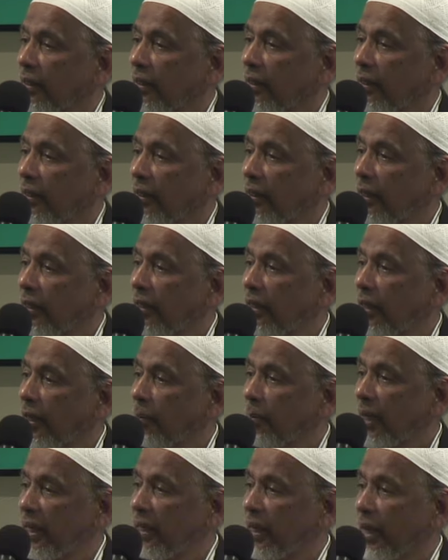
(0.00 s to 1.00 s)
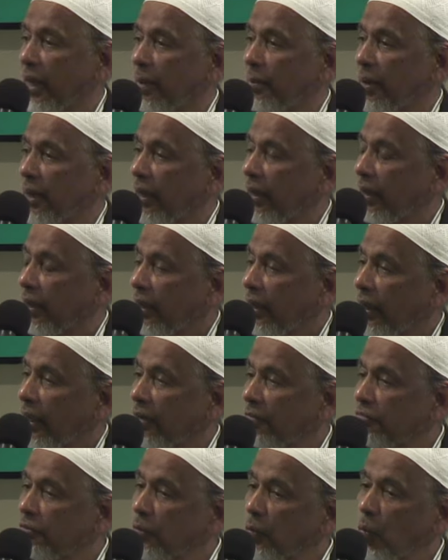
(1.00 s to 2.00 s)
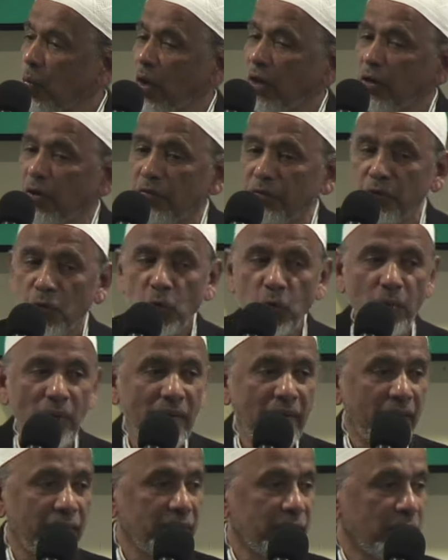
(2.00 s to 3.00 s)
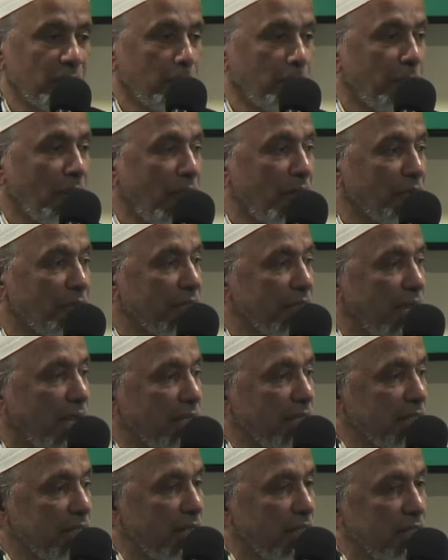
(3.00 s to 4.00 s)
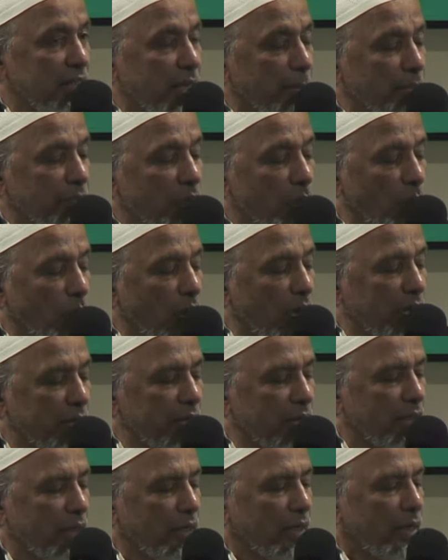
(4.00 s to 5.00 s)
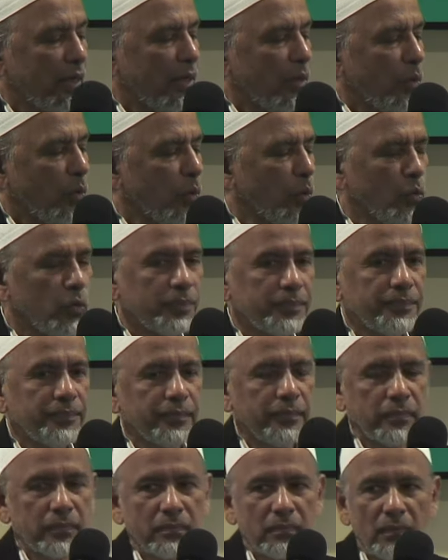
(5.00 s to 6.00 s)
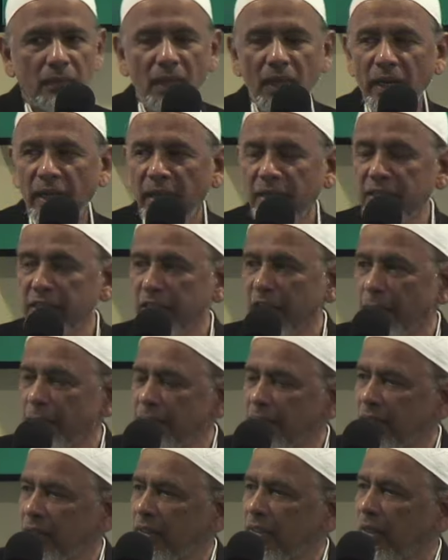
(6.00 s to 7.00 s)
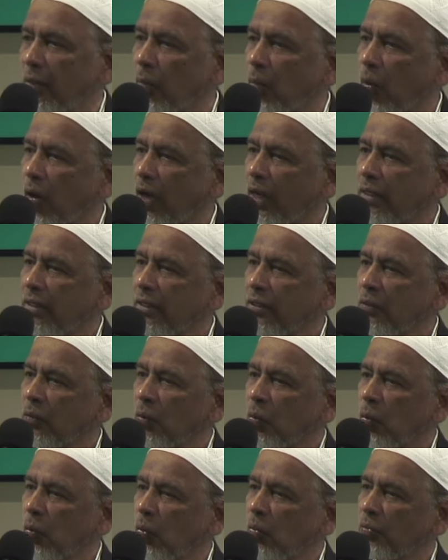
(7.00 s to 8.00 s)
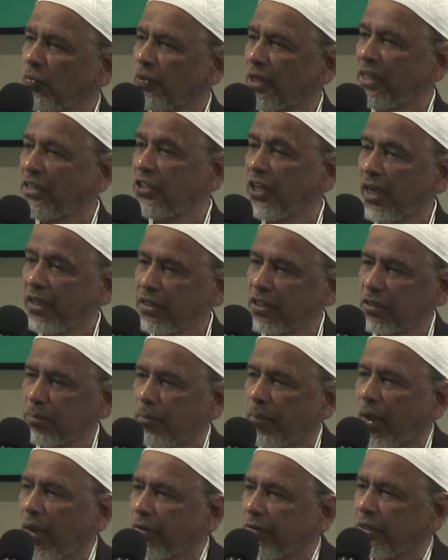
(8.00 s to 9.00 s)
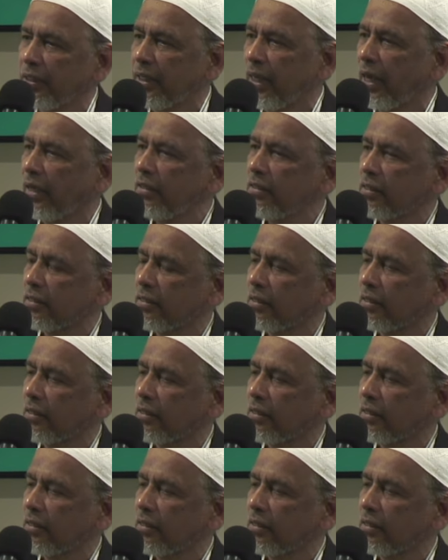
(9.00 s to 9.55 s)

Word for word: illa man aba." Every one of you will enter paradise except the one who, except the one who rejects paradise.